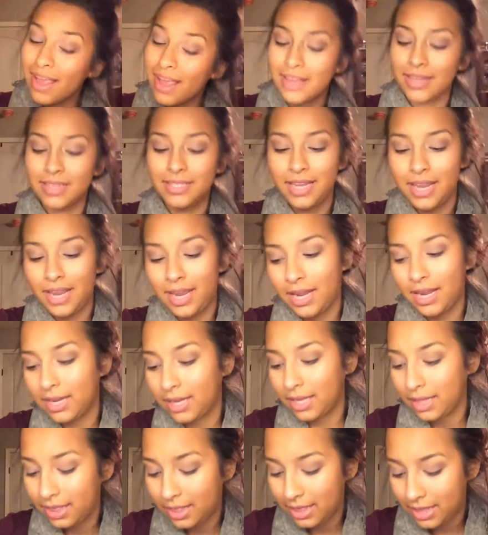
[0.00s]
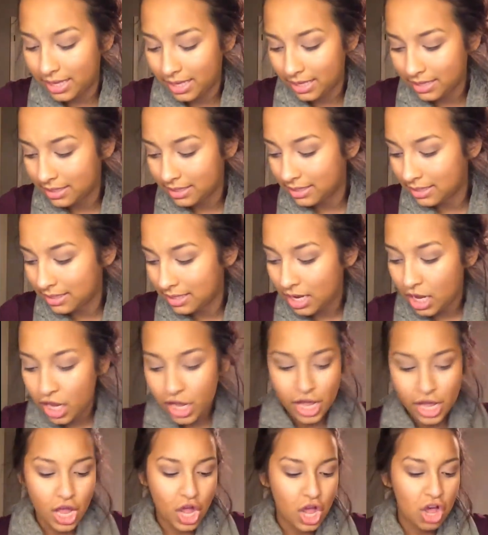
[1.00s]
and take this
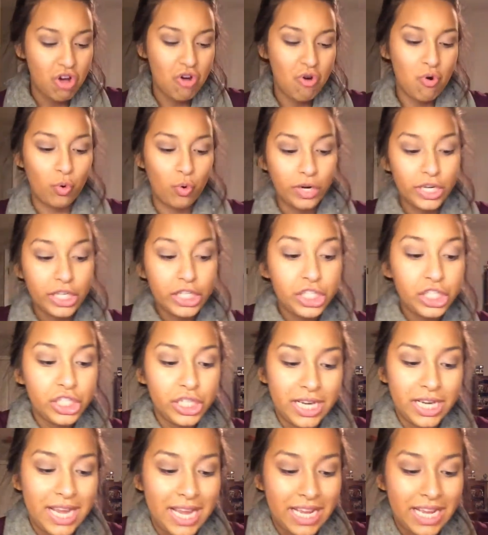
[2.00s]
orange.